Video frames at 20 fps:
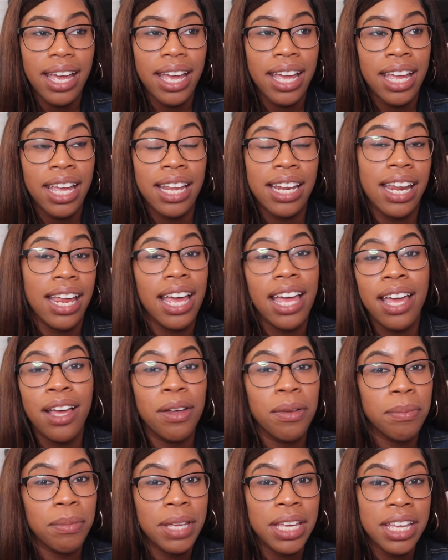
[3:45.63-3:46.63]
And that
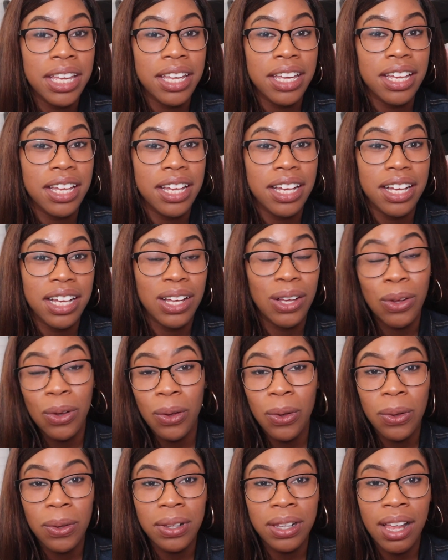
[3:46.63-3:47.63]
helped me a
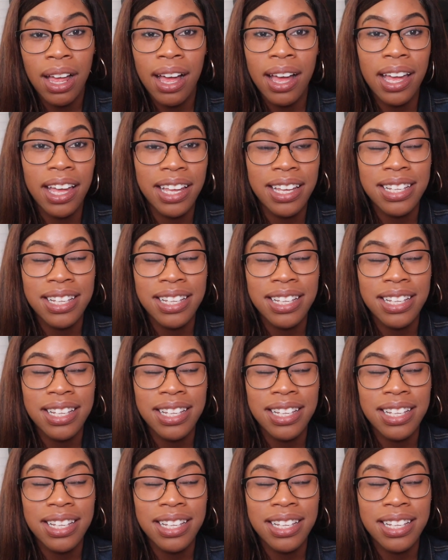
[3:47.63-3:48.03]
whole lot